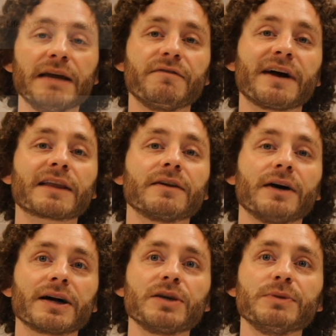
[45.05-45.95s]
In fact, the
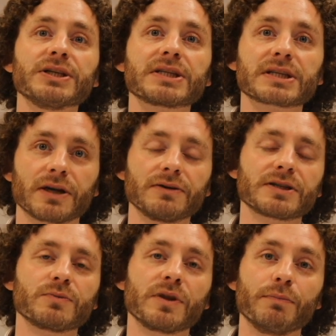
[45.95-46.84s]
document
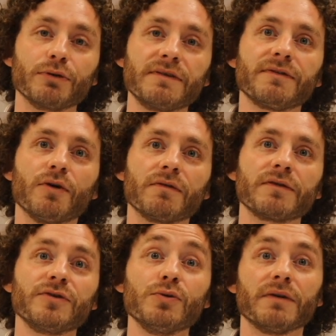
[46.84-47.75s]
starts with a brief
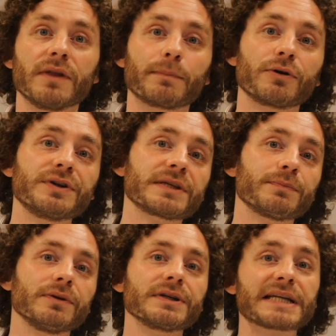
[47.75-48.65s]
overview of the
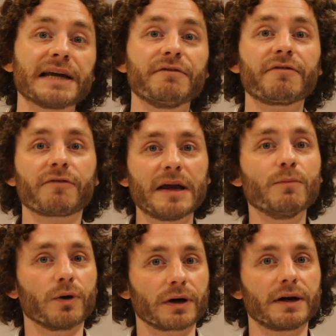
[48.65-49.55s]
principles and
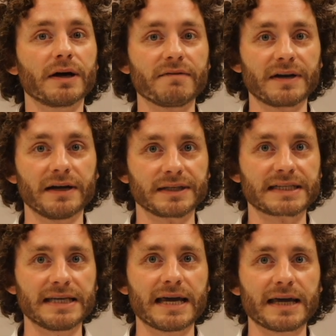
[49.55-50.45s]
framework of an
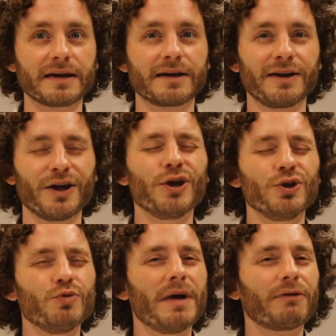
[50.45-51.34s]
LCA.
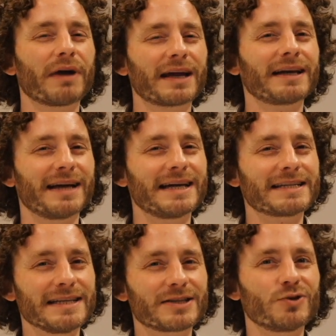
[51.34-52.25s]
You may
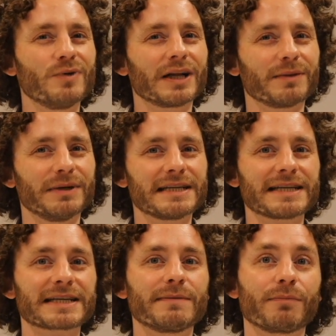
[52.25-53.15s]
recognize these two elements
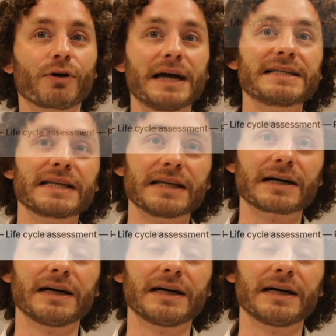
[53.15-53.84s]
as comprising the